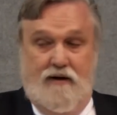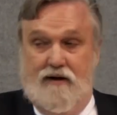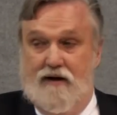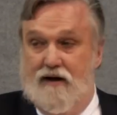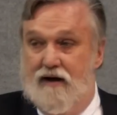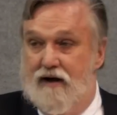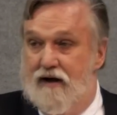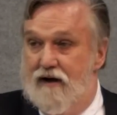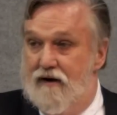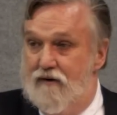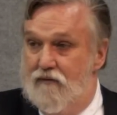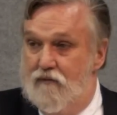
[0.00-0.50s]

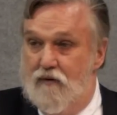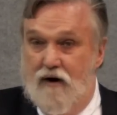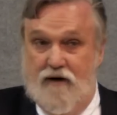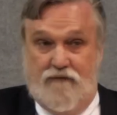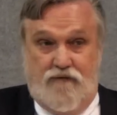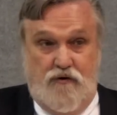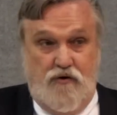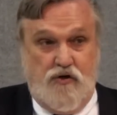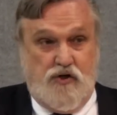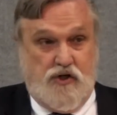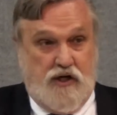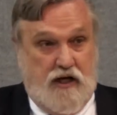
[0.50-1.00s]
uh,
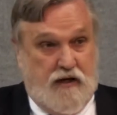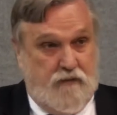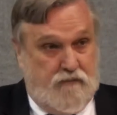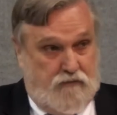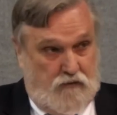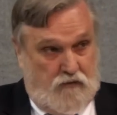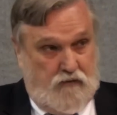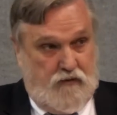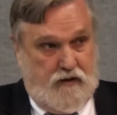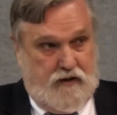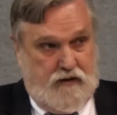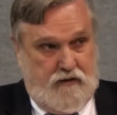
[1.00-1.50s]
refugee,
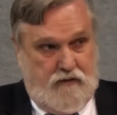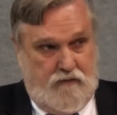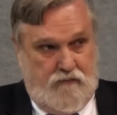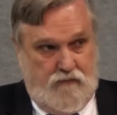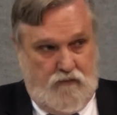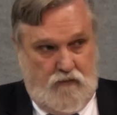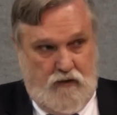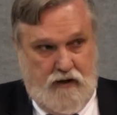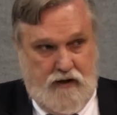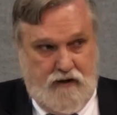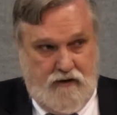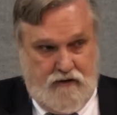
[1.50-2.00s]
but
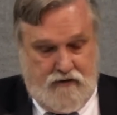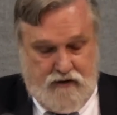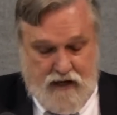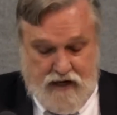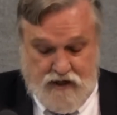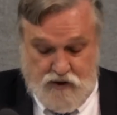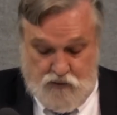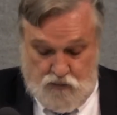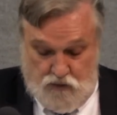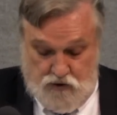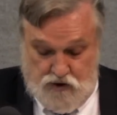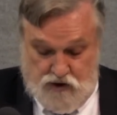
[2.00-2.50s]
when, when
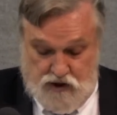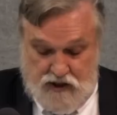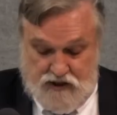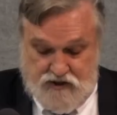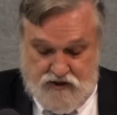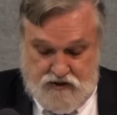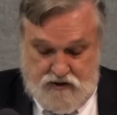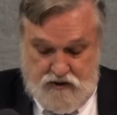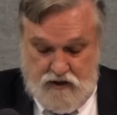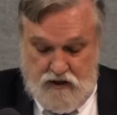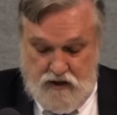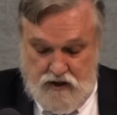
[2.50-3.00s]
things were
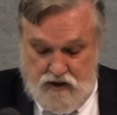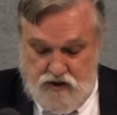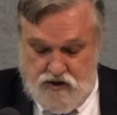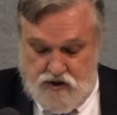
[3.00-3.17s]
just